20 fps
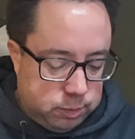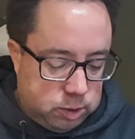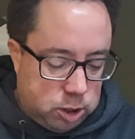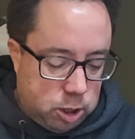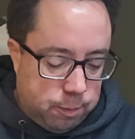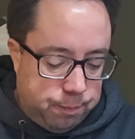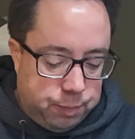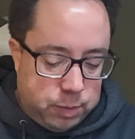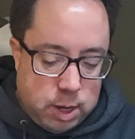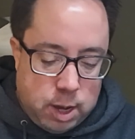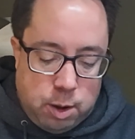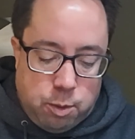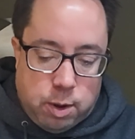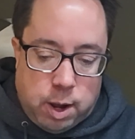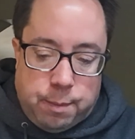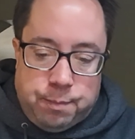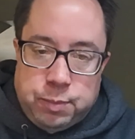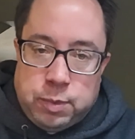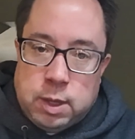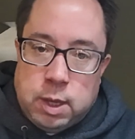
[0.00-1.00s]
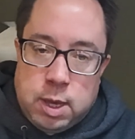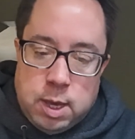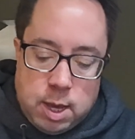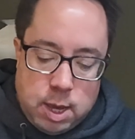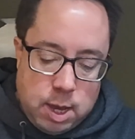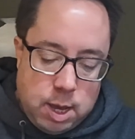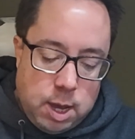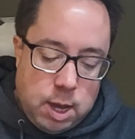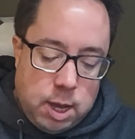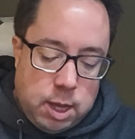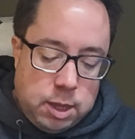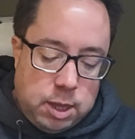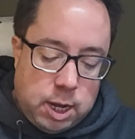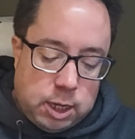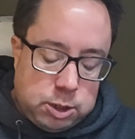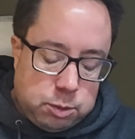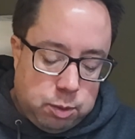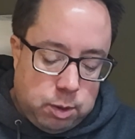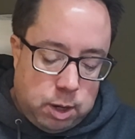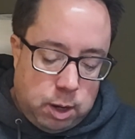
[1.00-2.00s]
So anyway,
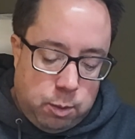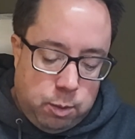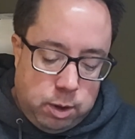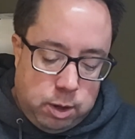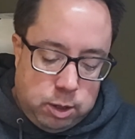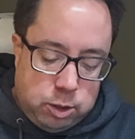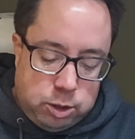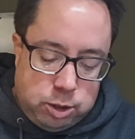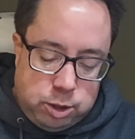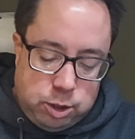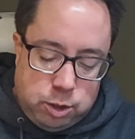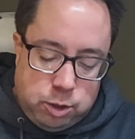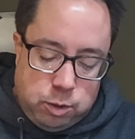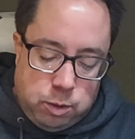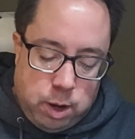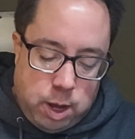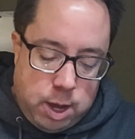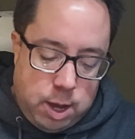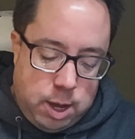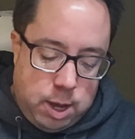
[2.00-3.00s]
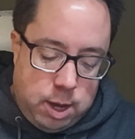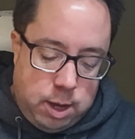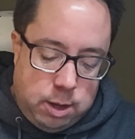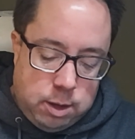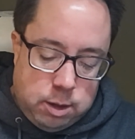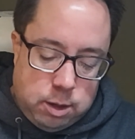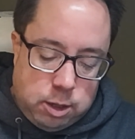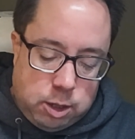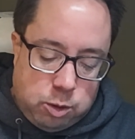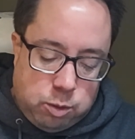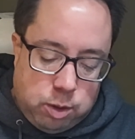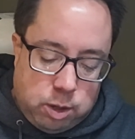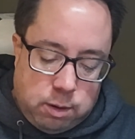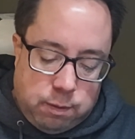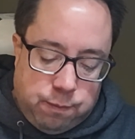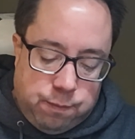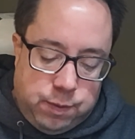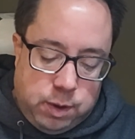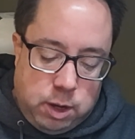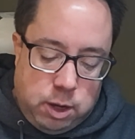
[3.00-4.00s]
that's what I wanted to do a quick
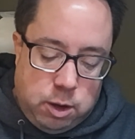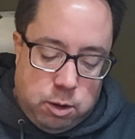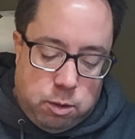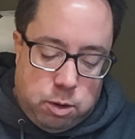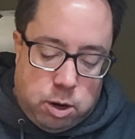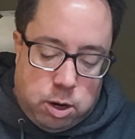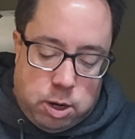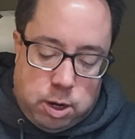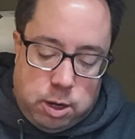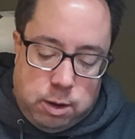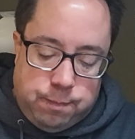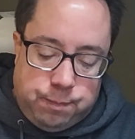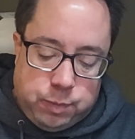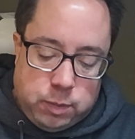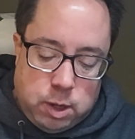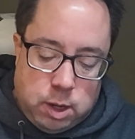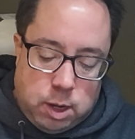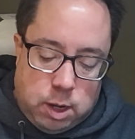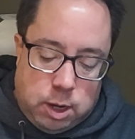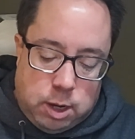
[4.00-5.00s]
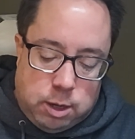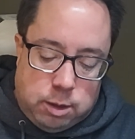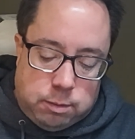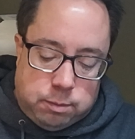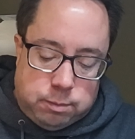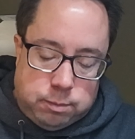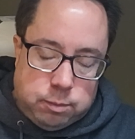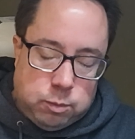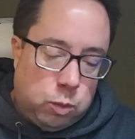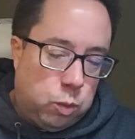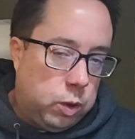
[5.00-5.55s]
video on.